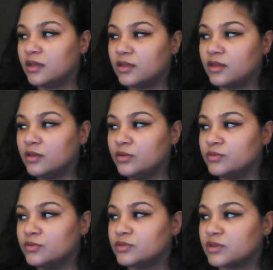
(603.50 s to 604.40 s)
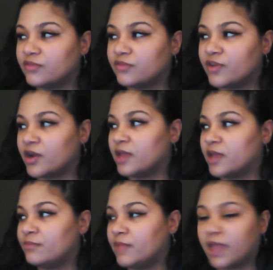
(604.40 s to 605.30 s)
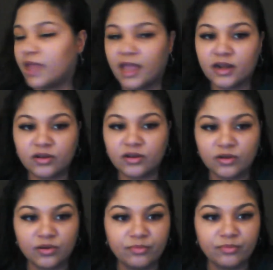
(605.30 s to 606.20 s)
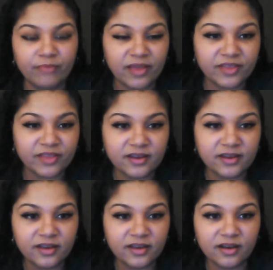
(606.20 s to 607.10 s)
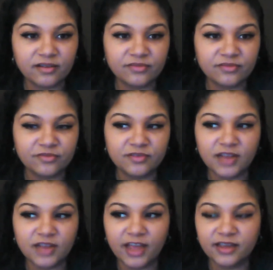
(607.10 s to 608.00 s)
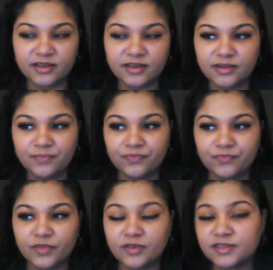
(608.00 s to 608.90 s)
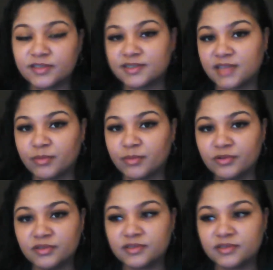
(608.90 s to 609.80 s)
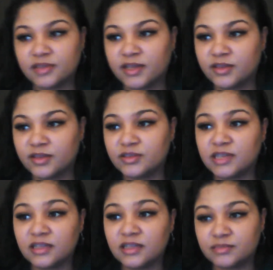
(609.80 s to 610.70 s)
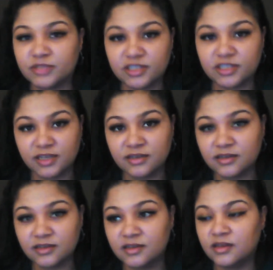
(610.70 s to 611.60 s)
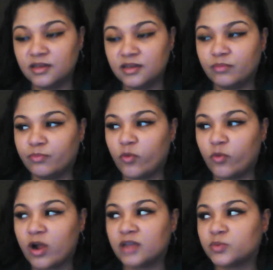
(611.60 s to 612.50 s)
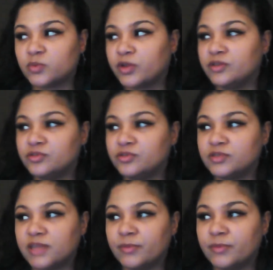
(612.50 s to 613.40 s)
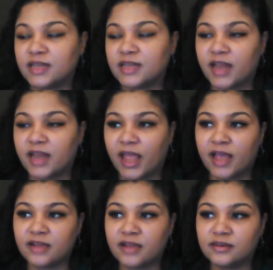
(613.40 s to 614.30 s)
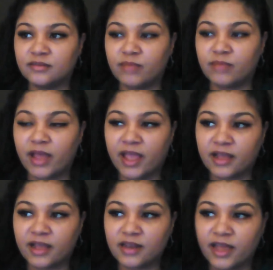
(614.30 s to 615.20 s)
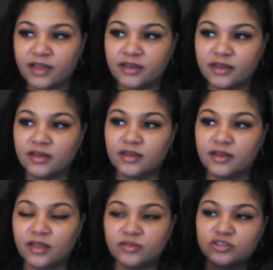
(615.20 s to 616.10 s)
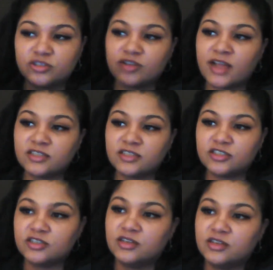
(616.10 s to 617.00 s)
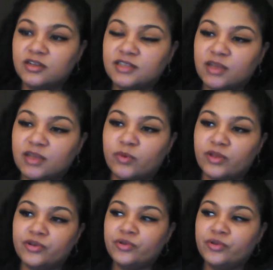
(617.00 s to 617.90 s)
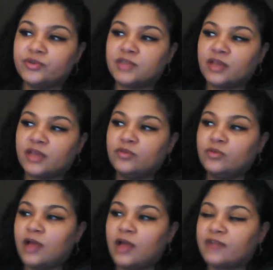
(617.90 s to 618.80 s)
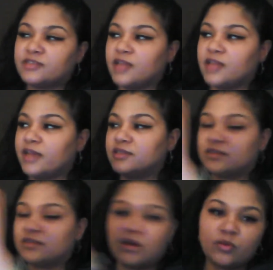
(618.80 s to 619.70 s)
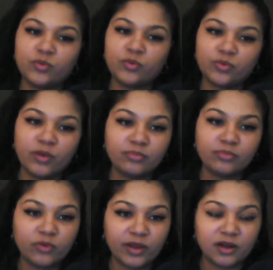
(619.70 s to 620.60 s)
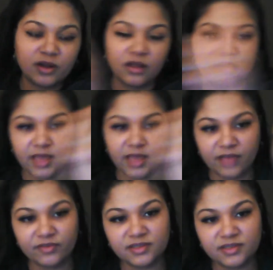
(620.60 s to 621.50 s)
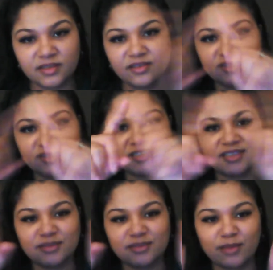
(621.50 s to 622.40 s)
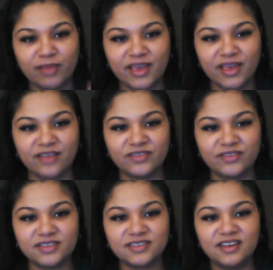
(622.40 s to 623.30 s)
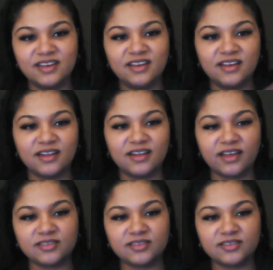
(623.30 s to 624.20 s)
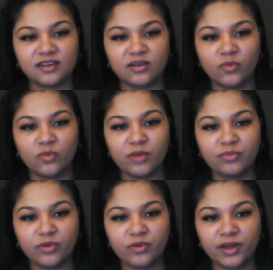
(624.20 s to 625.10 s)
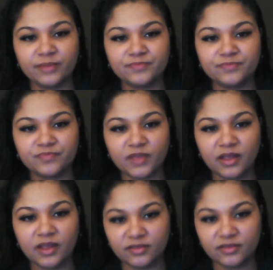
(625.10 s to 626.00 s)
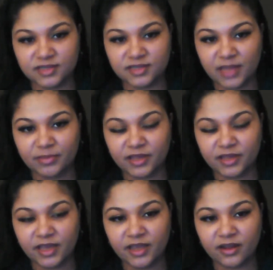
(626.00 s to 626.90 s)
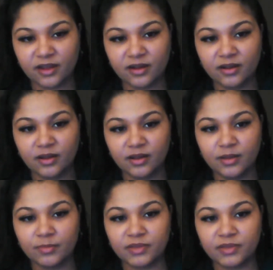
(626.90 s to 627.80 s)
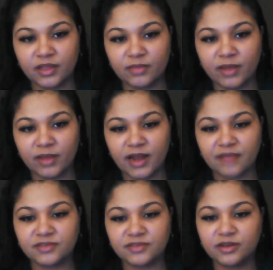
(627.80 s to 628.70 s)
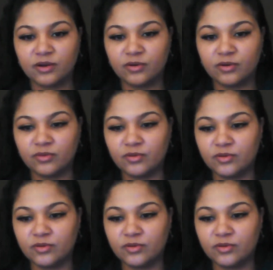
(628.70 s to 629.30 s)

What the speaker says: use a very mechanical method of like using staples. Like you can tell it's machined. Whereas where you do staples at hand by hand, like, and you stretch, it's like what you do is like you have to like start with one point on the canvas. I'll use this as like my canvas. Like you start on one point and you're stapling here, but then you might have to go